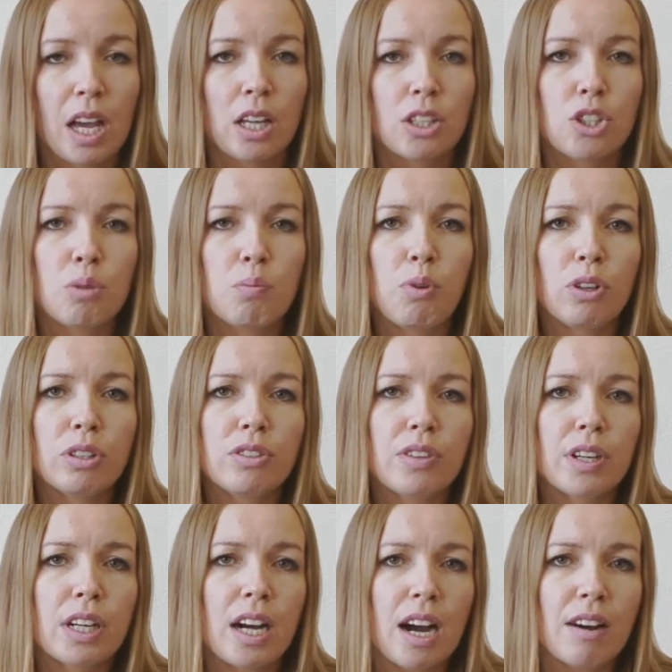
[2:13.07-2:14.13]
boot
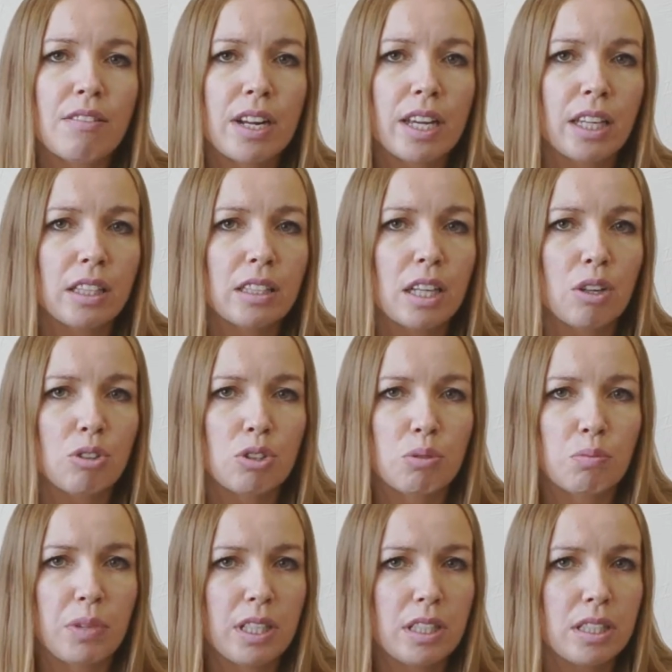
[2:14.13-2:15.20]
recovery in
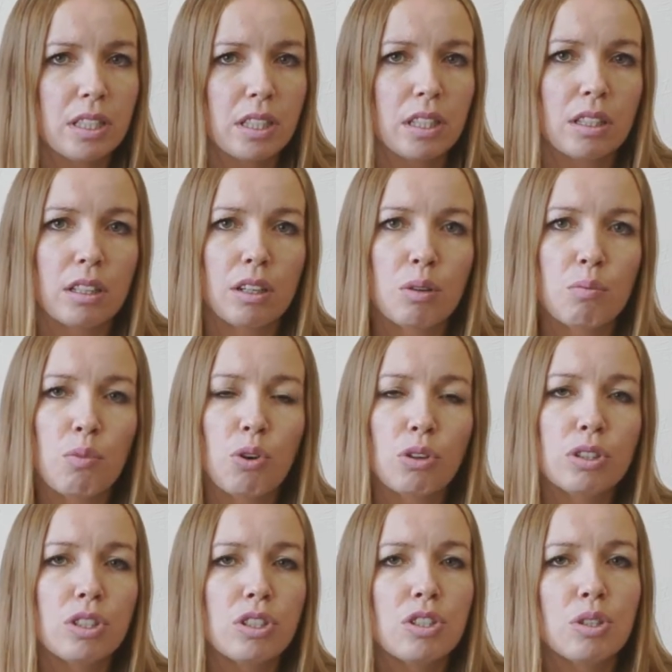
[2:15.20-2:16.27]
automatic uh,
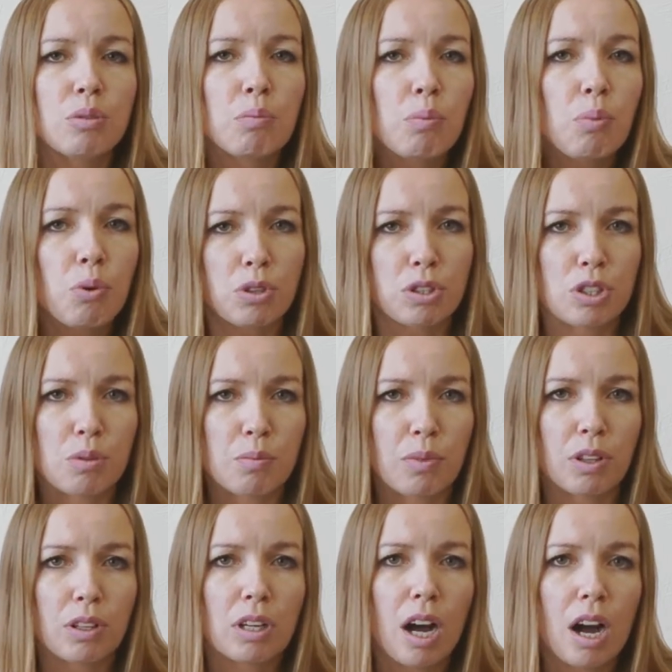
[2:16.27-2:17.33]
mode is
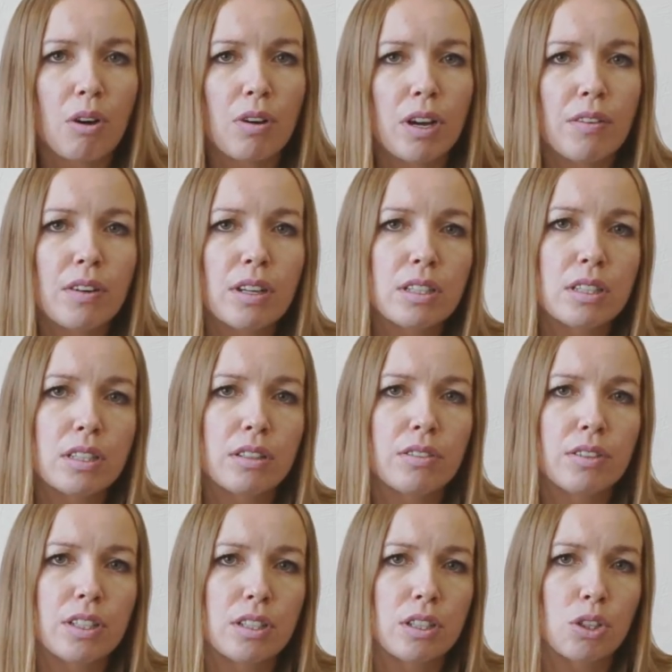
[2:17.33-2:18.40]
impossible. However,
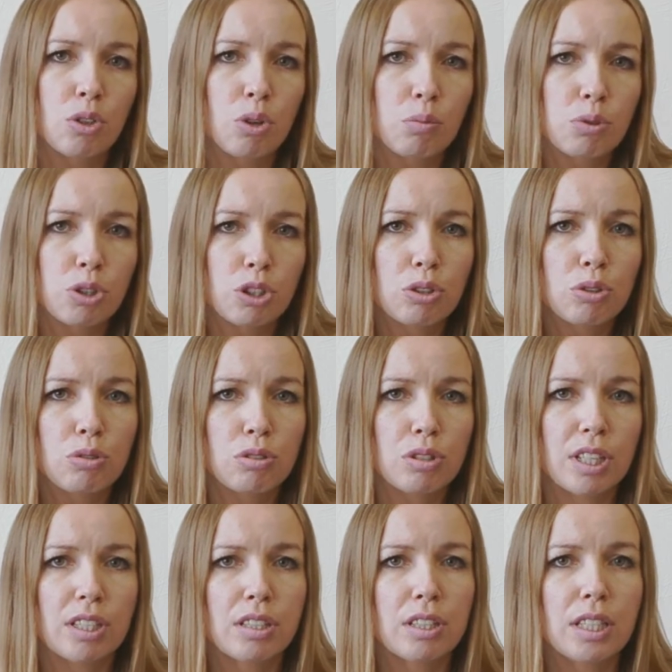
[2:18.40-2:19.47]
there is an option to
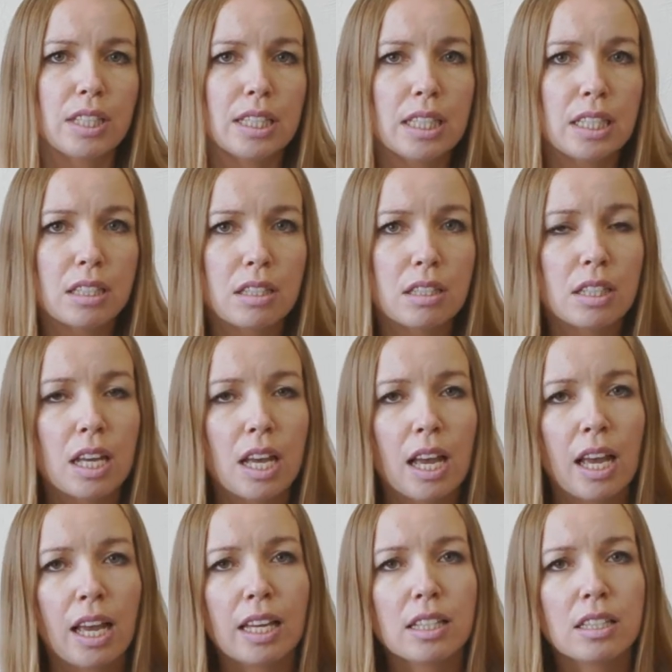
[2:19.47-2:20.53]
send the disks
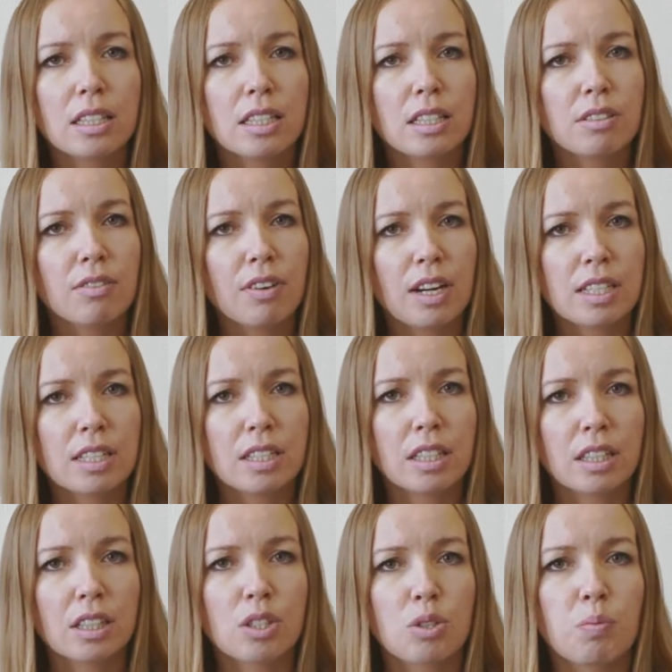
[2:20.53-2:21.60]
and the device
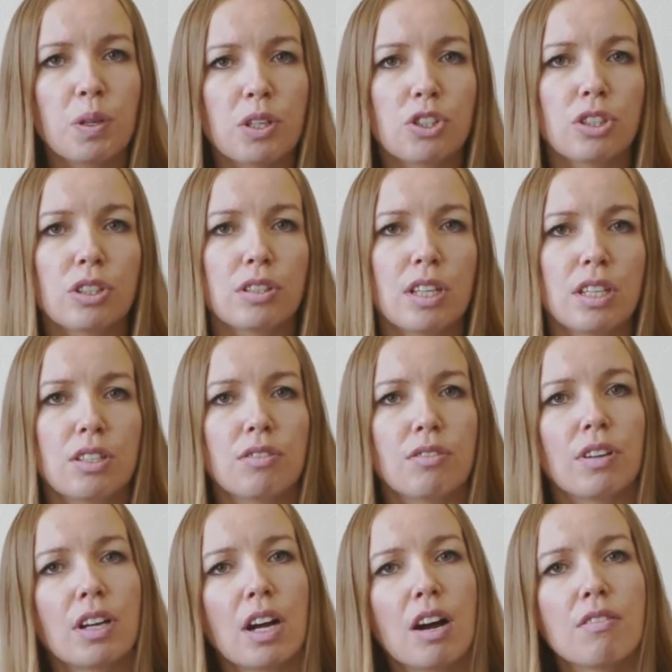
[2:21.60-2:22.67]
in a special
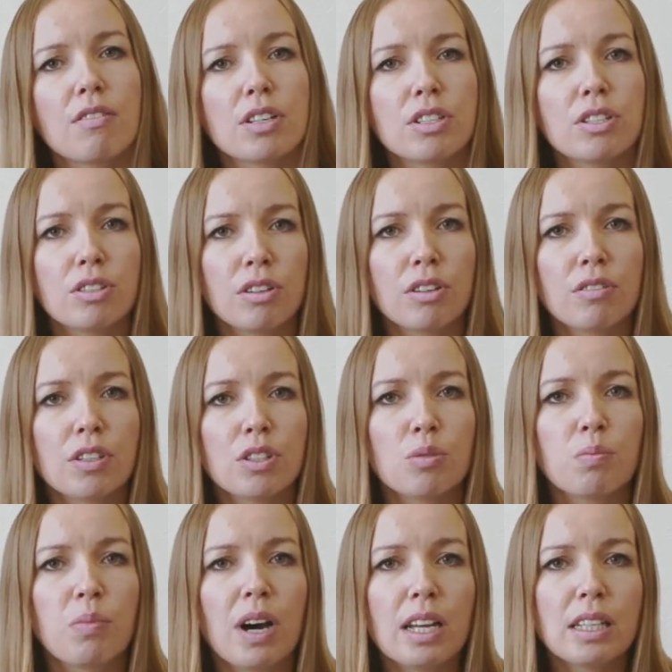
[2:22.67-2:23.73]
data recovery
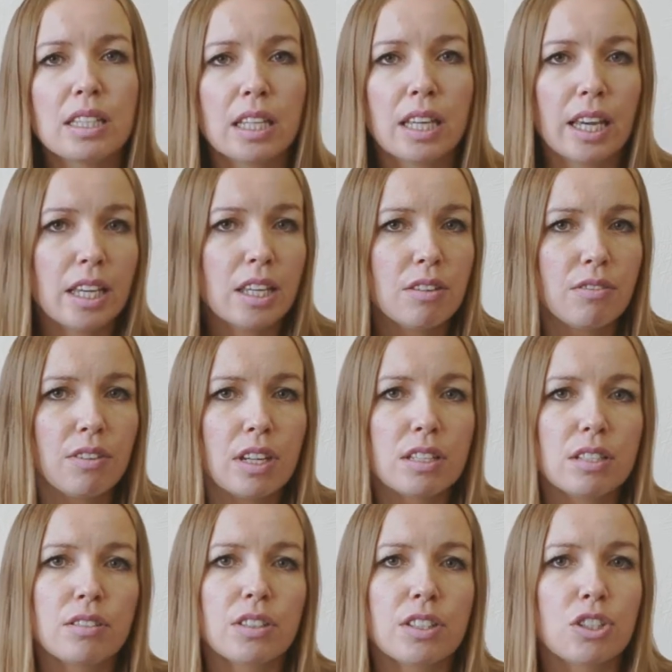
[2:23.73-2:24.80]
service, but
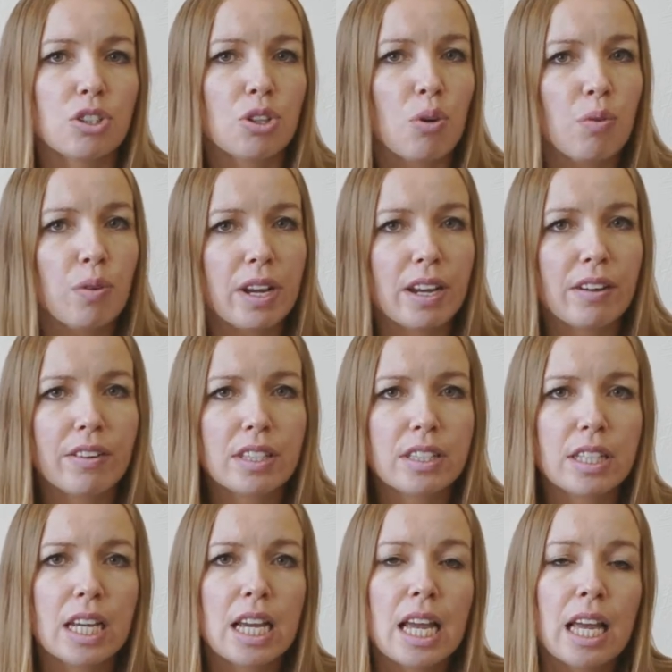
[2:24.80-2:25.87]
anyway, there is no
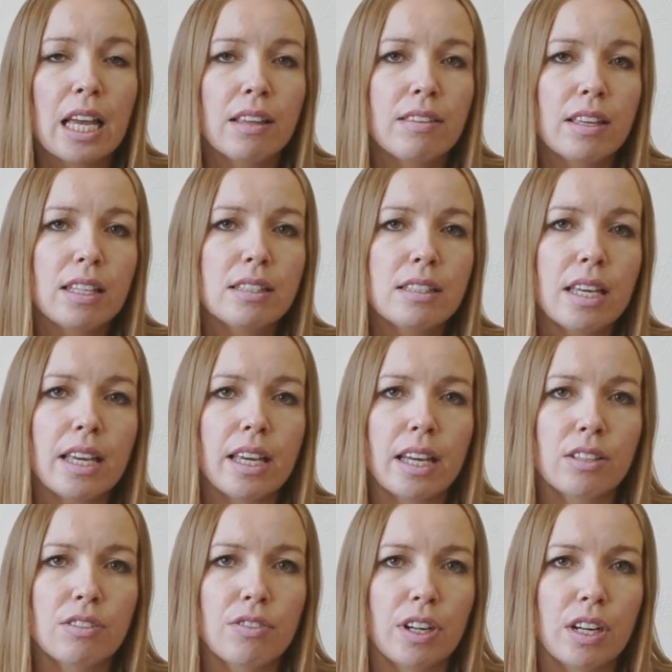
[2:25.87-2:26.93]
guarantee that they
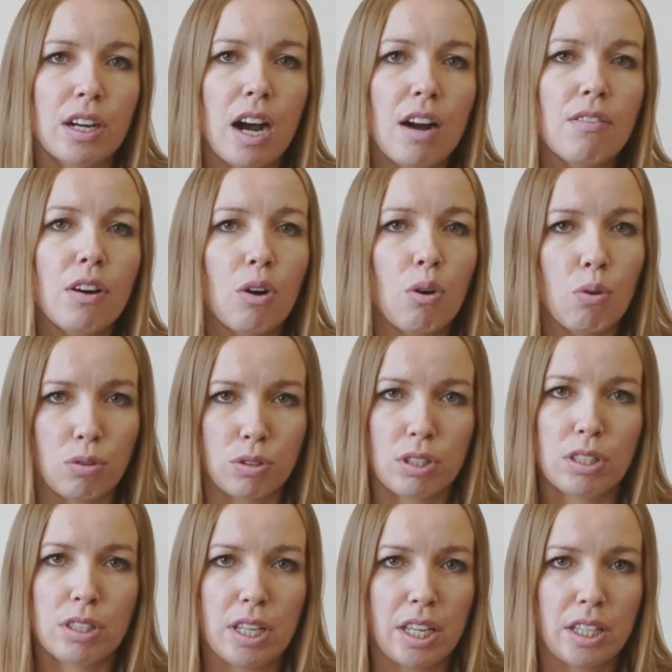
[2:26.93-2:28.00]
can recover all
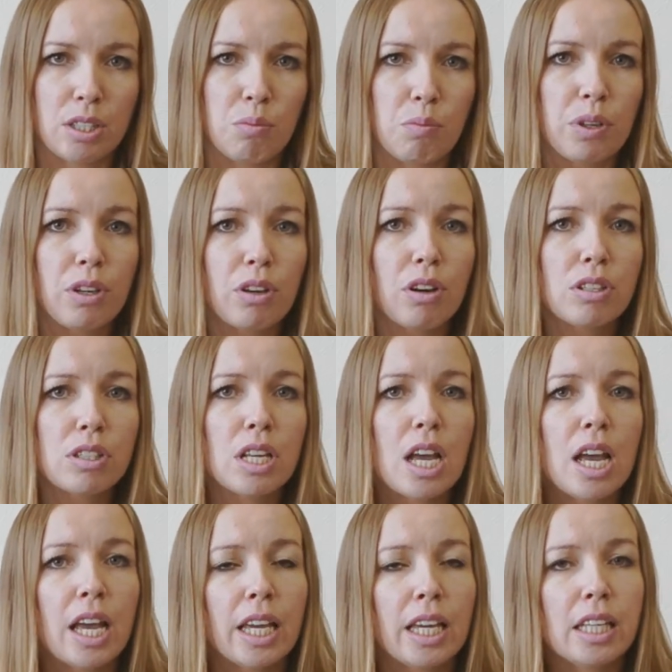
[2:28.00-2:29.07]
the data because
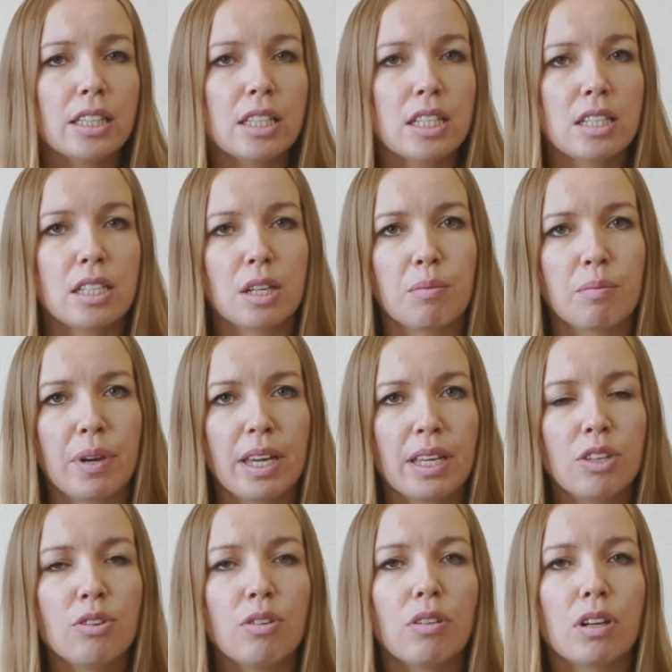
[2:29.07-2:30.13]
it is a
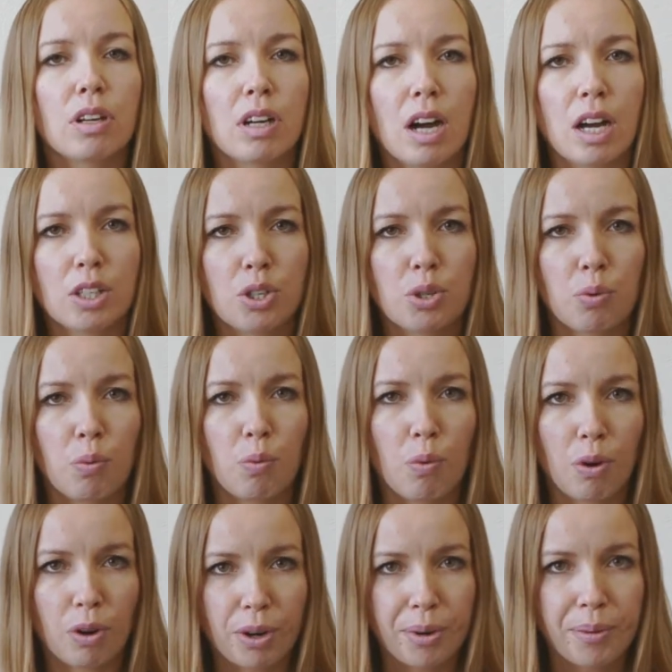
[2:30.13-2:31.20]
manual hard
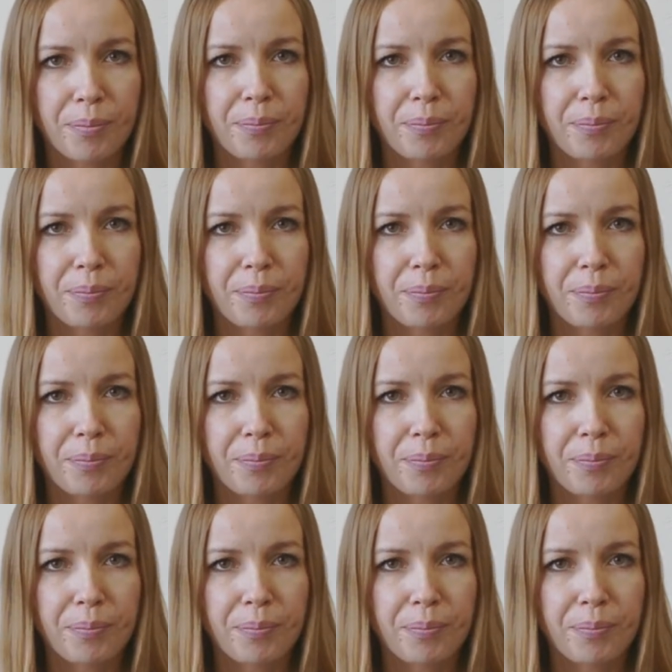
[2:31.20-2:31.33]
work.